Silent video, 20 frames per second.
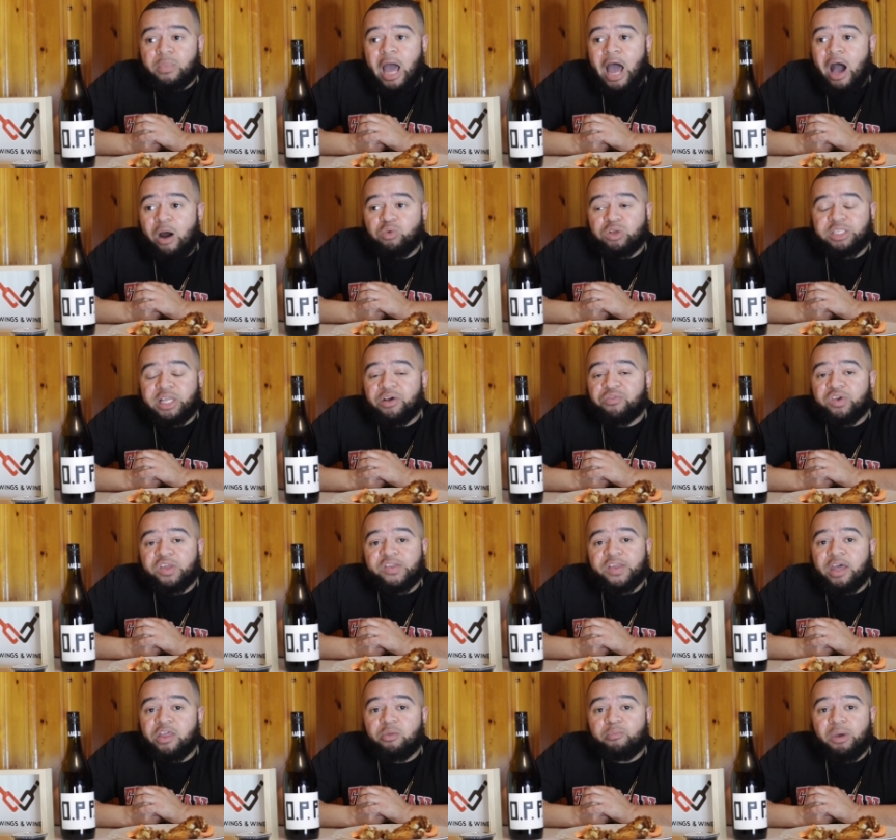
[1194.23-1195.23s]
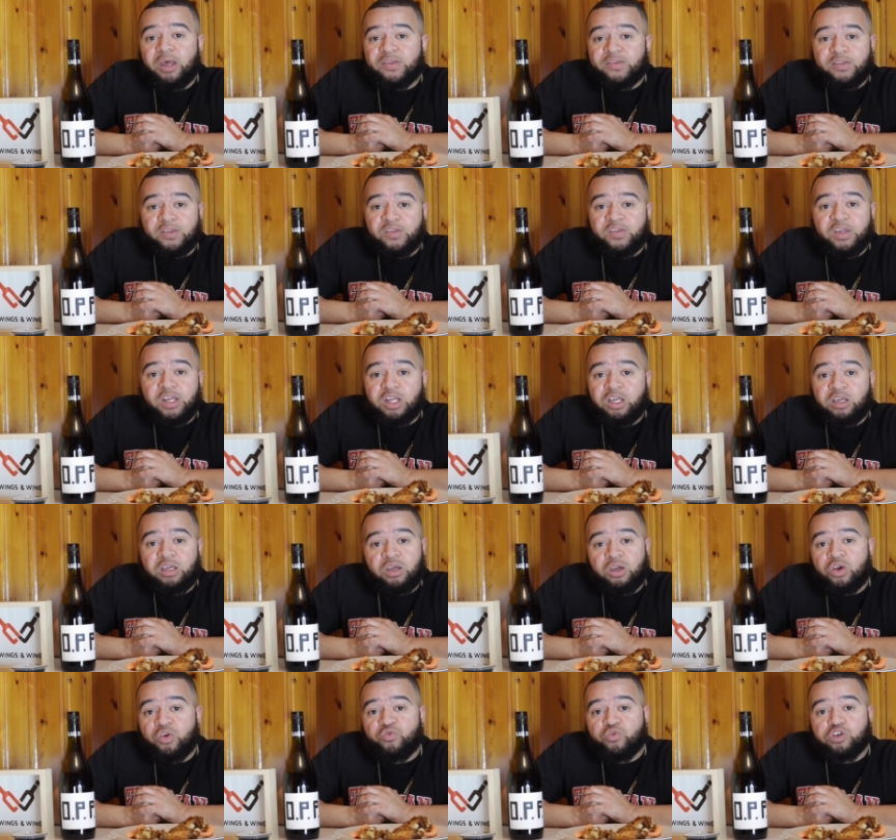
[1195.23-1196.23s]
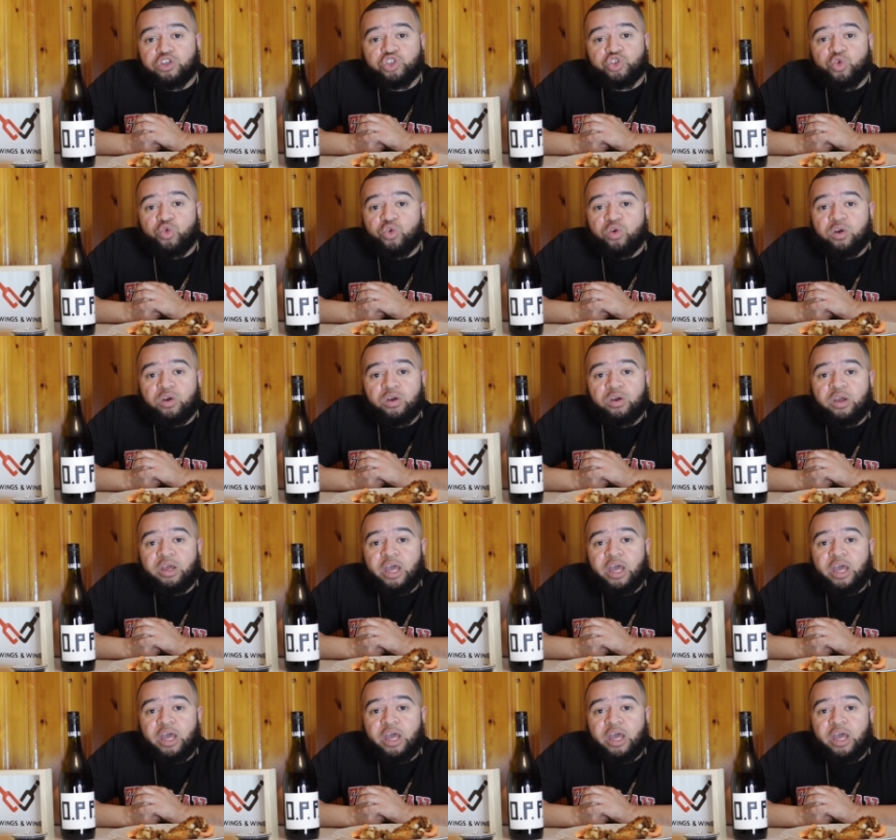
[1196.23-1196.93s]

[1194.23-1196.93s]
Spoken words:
would definitely say the best in the city, for sure.